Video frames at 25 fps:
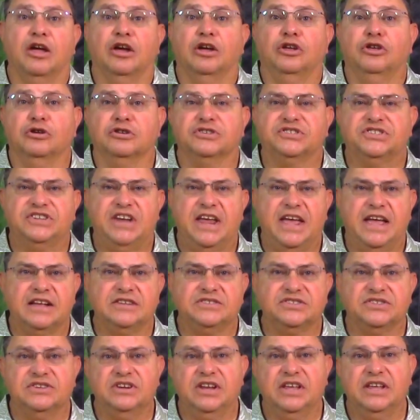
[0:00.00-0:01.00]
Your
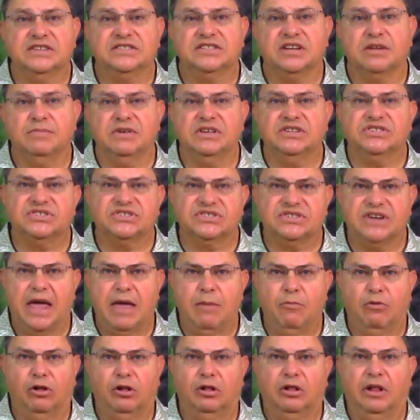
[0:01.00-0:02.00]
stance needs to be
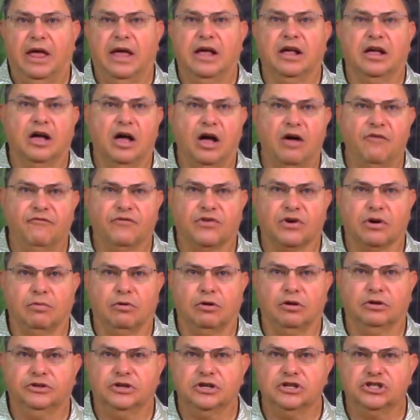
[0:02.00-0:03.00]
stable and
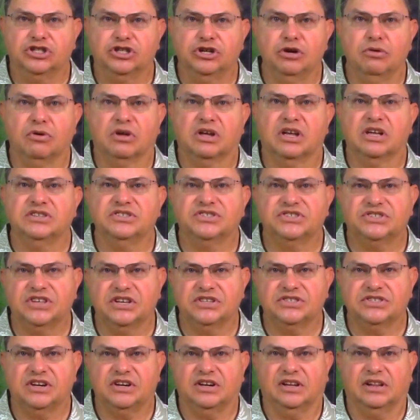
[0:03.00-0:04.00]
comfortable to shoot
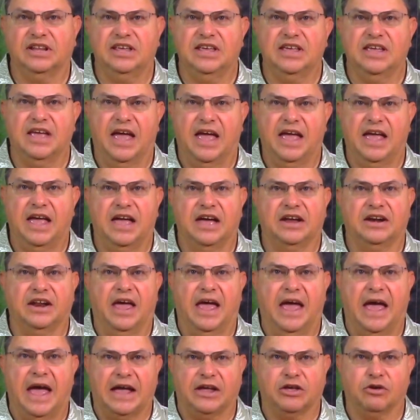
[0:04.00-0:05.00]
consistently and
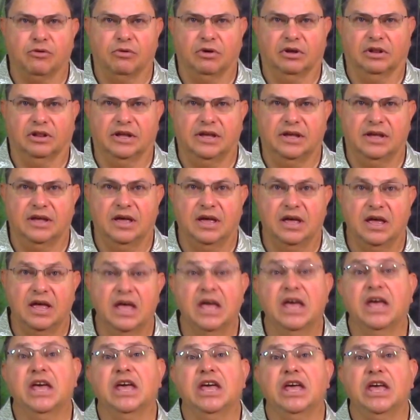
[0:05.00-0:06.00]
accurately.
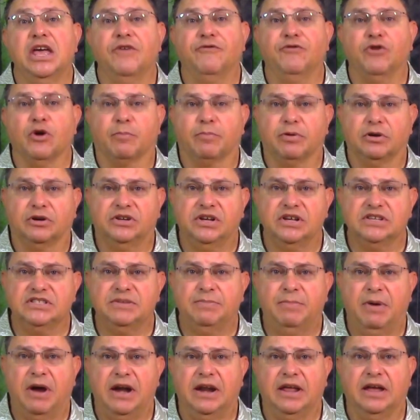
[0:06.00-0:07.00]
If you're
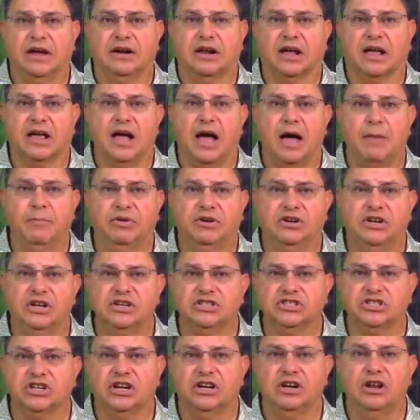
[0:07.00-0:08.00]
participating in a
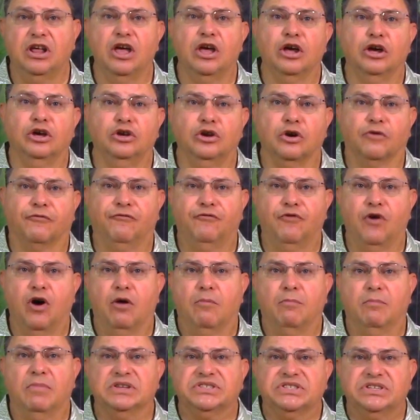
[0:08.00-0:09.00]
competition, your
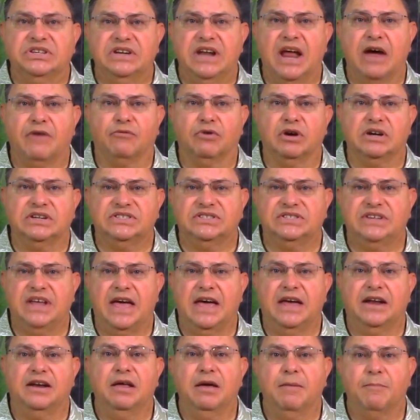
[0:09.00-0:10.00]
foot must never
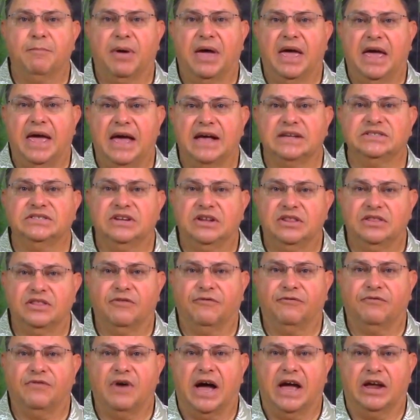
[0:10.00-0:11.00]
extend past the
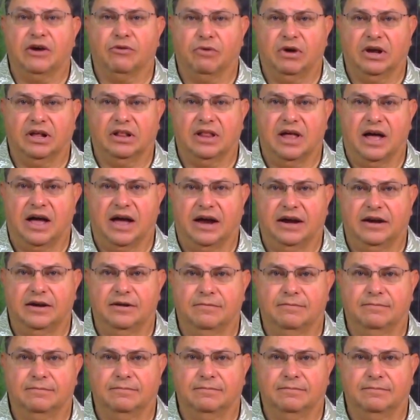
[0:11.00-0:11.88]
firing line.